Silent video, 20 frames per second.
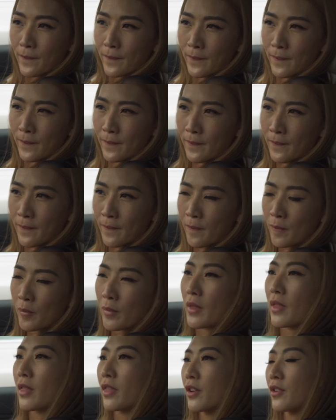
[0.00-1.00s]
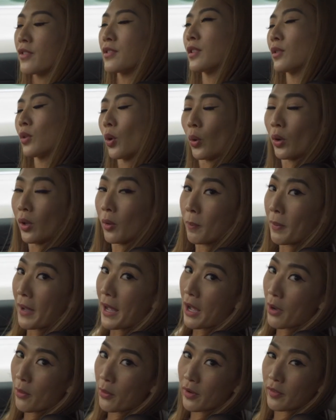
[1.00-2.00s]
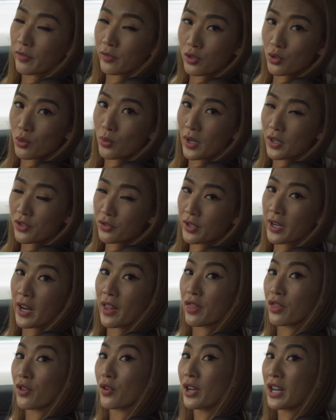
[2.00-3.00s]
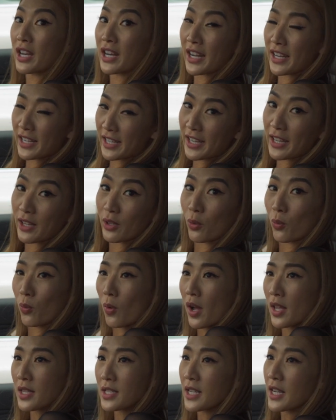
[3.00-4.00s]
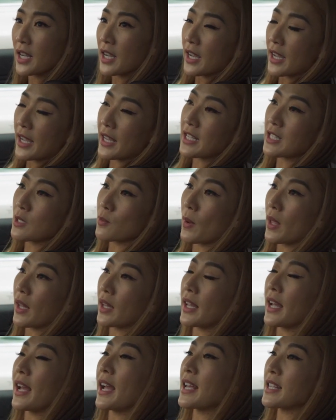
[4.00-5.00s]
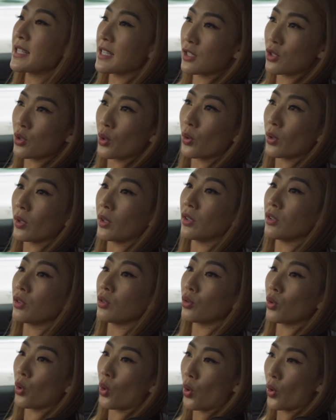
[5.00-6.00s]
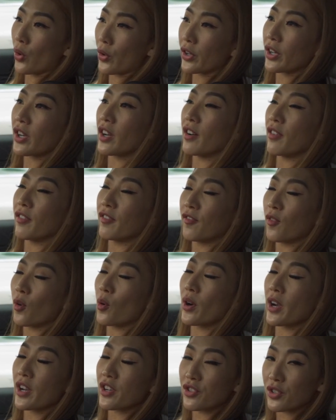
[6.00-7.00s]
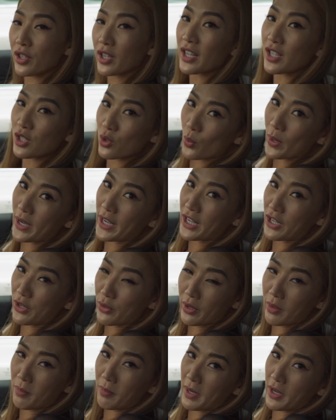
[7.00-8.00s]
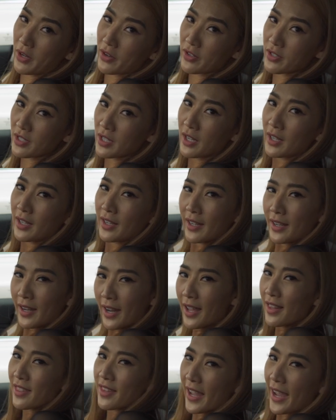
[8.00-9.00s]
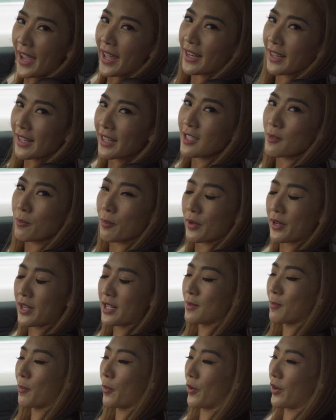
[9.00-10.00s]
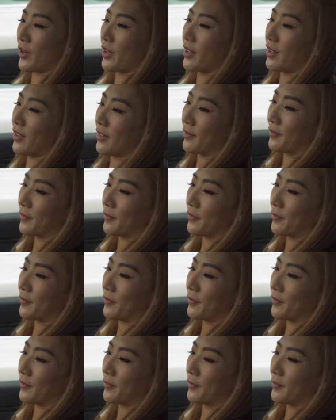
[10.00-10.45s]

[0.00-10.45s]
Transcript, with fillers: Mm, there's a total power of 239 kilowatts as well as a total torque of 420 newton meters, and the handling's pretty sporty.